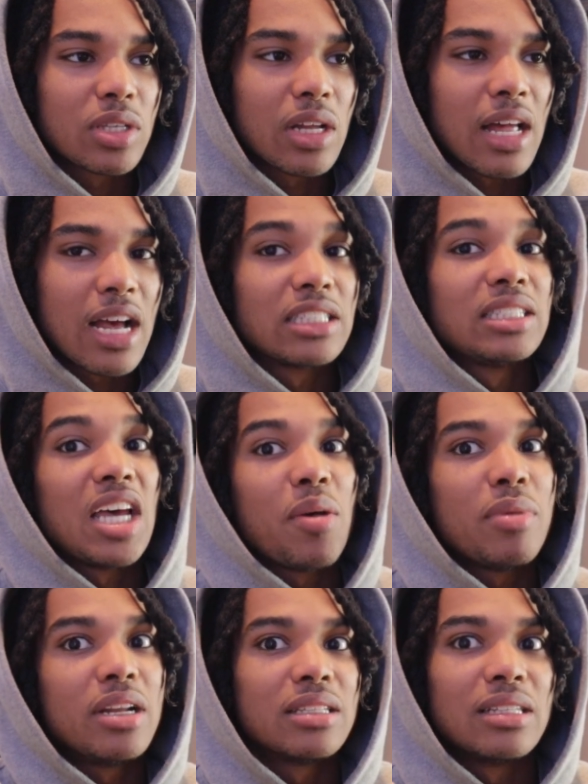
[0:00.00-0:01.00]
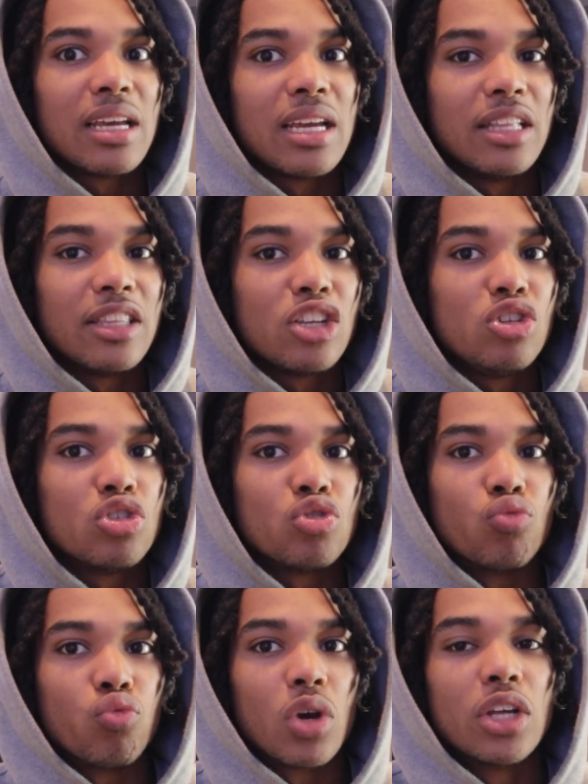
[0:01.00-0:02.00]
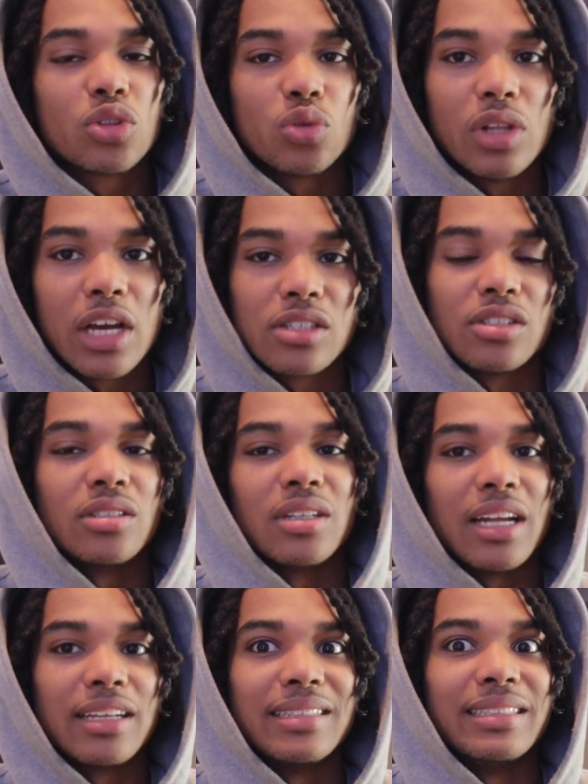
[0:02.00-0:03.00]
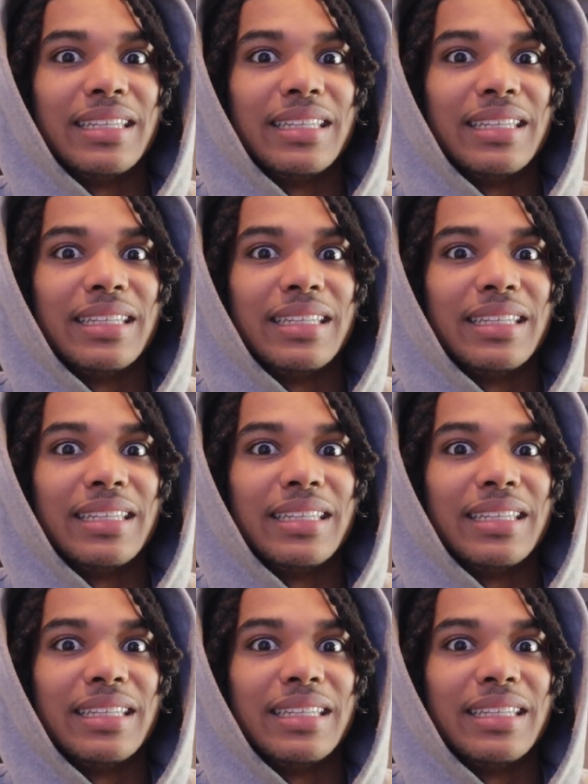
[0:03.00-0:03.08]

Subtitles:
up to class 10 minutes late, then you just run through lecture. Like,